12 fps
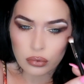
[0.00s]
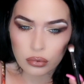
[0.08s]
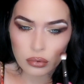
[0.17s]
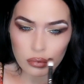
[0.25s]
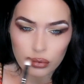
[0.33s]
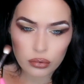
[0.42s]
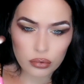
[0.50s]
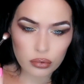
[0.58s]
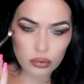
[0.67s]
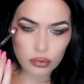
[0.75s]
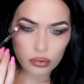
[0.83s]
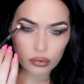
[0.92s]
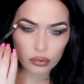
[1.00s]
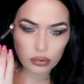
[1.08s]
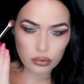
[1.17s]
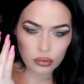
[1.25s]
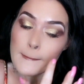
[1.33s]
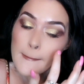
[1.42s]

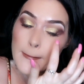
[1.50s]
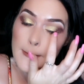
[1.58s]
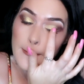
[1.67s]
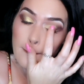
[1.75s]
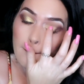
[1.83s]
[no speech]